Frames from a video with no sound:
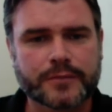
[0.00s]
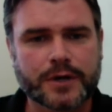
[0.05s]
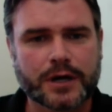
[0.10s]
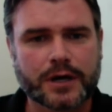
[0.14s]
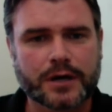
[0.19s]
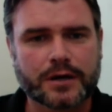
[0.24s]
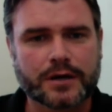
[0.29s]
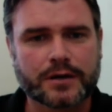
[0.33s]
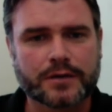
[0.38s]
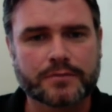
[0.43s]

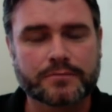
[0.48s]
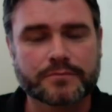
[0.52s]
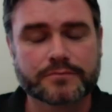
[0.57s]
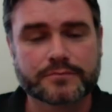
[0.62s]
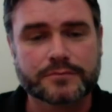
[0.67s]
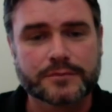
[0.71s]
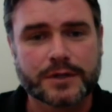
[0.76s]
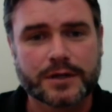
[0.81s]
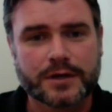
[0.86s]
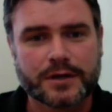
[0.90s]
uh,
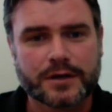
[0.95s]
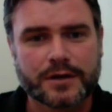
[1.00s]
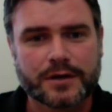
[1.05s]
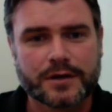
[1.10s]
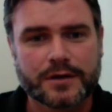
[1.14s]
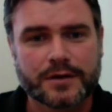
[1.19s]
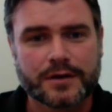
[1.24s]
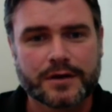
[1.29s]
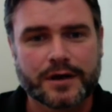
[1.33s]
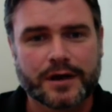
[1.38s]

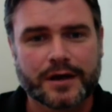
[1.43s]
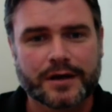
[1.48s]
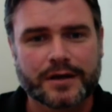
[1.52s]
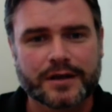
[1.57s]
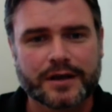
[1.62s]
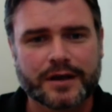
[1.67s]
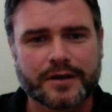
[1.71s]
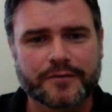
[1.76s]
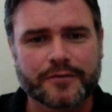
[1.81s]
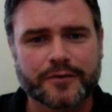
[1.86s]
uh,
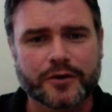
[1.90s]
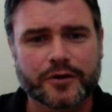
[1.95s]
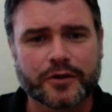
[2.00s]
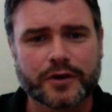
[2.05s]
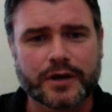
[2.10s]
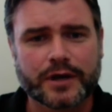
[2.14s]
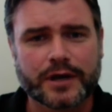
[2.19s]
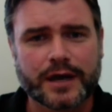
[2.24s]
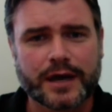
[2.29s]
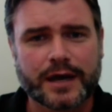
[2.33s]
yeah, if you're
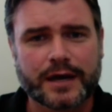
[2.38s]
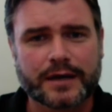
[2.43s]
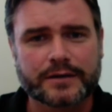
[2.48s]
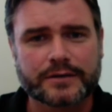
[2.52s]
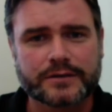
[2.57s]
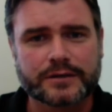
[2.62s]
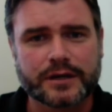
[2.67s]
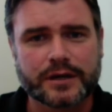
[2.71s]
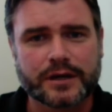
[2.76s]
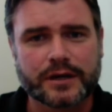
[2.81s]
looking
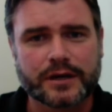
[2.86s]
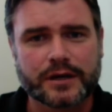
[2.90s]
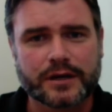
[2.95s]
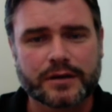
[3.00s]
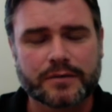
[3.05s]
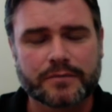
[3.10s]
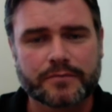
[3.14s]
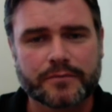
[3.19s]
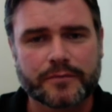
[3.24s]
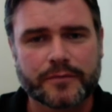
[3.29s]
at
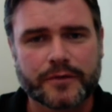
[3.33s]
uh,